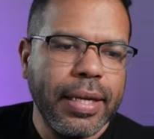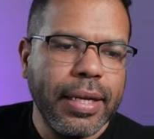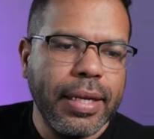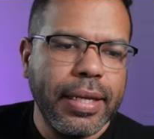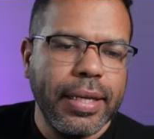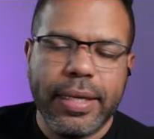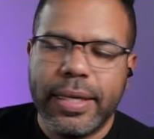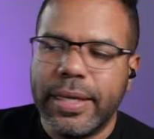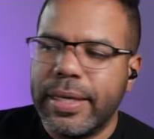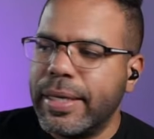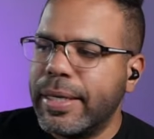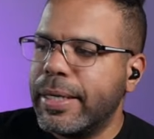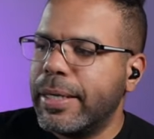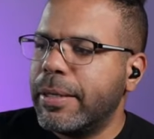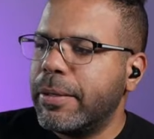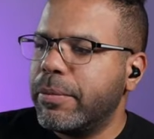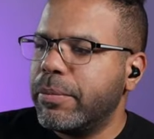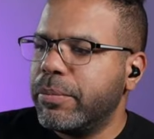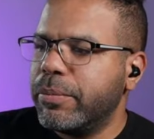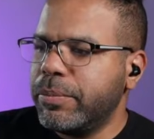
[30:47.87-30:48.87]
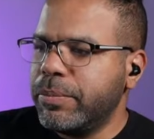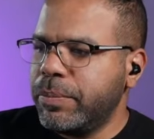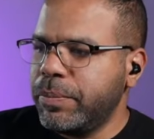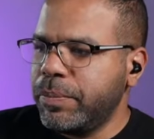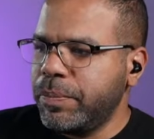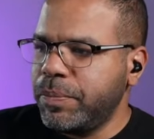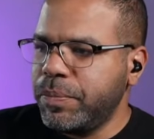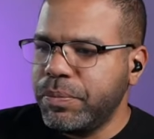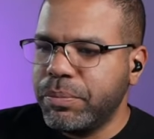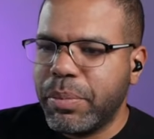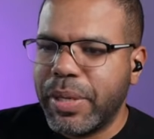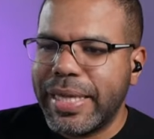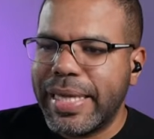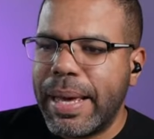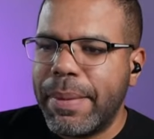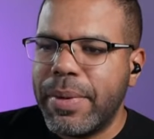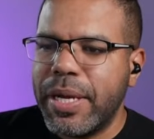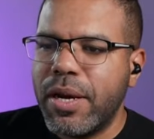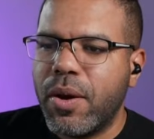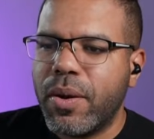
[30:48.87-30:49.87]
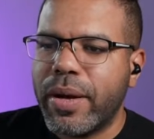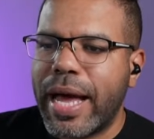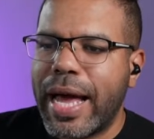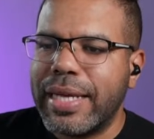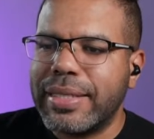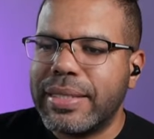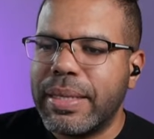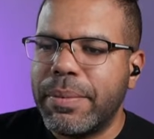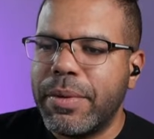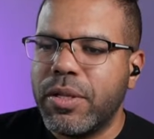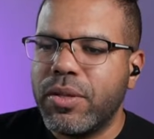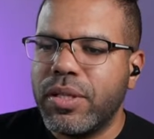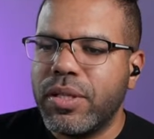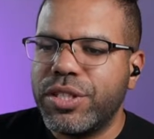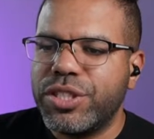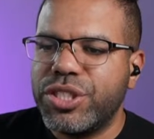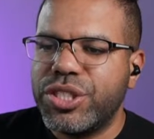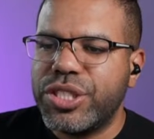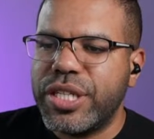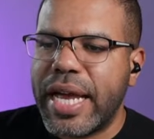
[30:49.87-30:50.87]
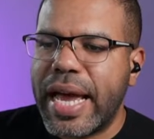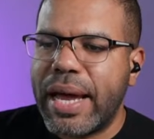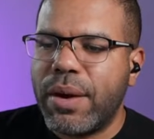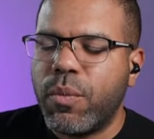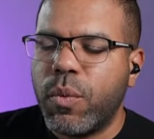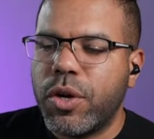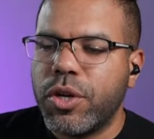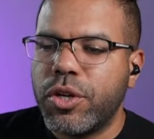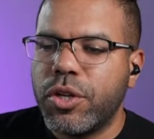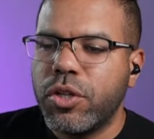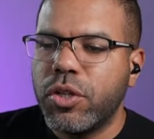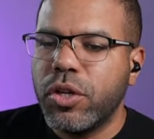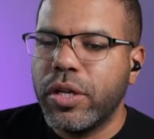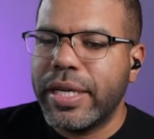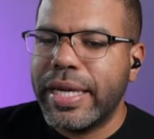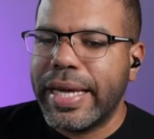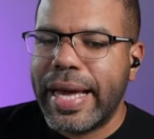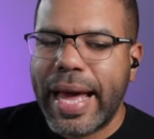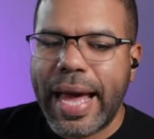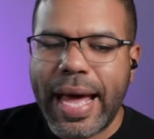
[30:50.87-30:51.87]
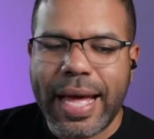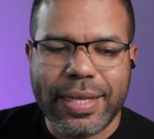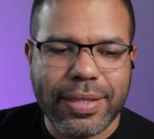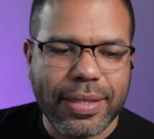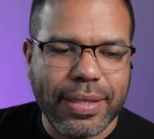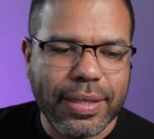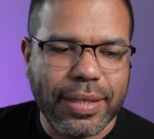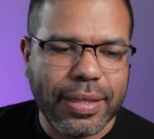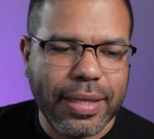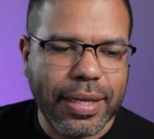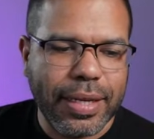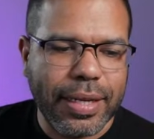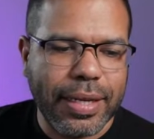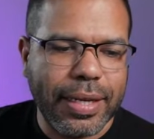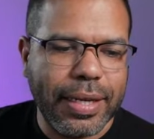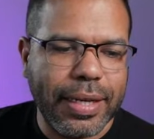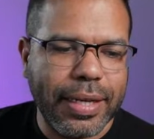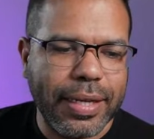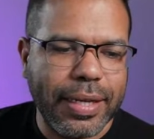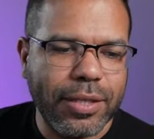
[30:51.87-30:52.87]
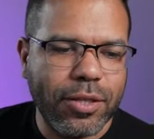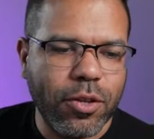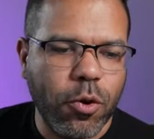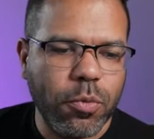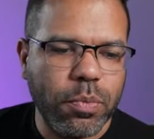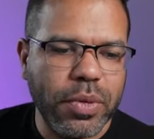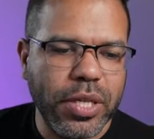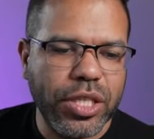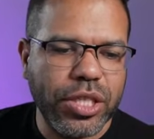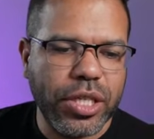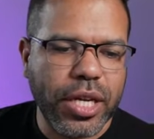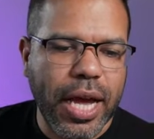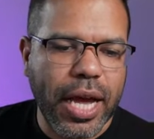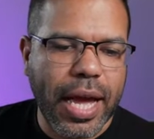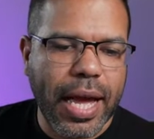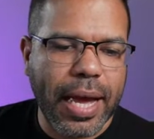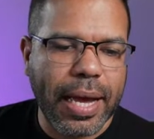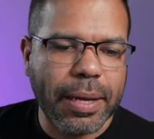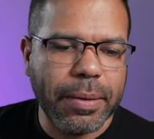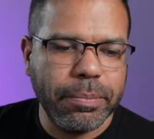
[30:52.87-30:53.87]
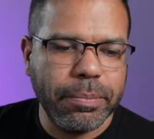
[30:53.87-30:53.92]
But let me know, guys. Let me know in the chat what you're looking at. Don't be shy.